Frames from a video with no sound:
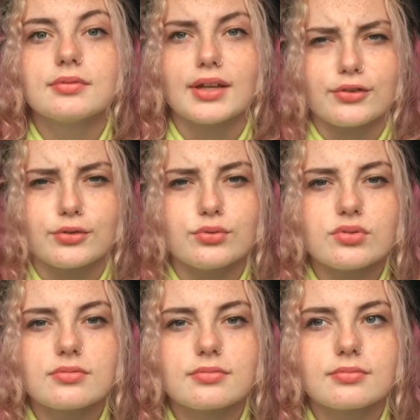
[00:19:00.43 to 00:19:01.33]

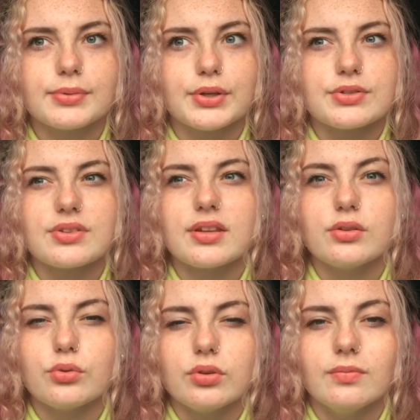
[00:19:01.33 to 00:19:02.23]
tattoos because they
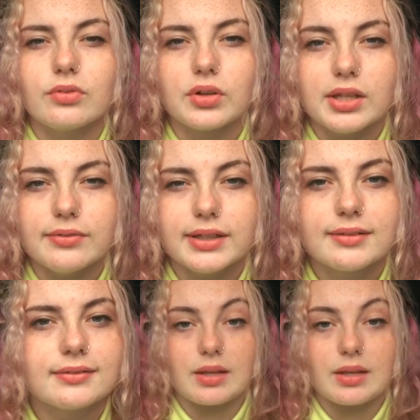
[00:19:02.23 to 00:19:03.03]
do them for a living.